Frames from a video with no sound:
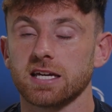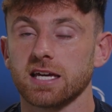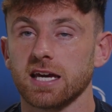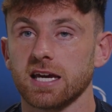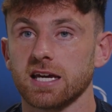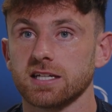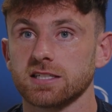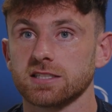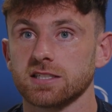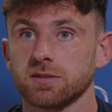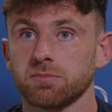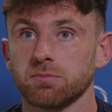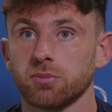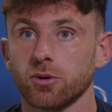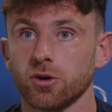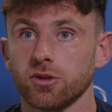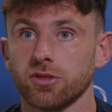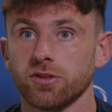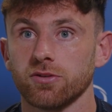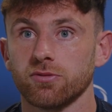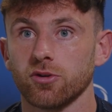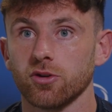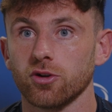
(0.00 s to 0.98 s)
kicks and
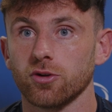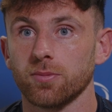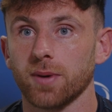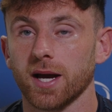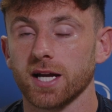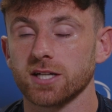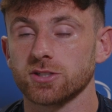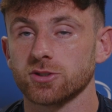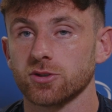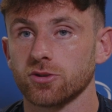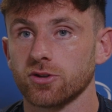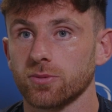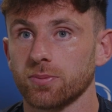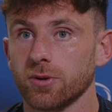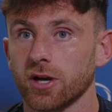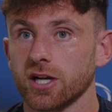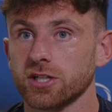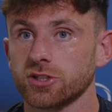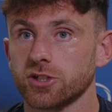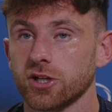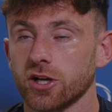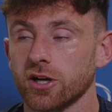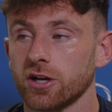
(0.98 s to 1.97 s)
putting the fullbacks under
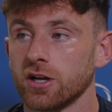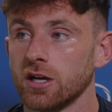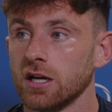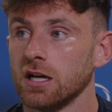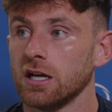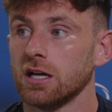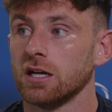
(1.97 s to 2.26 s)
pressure.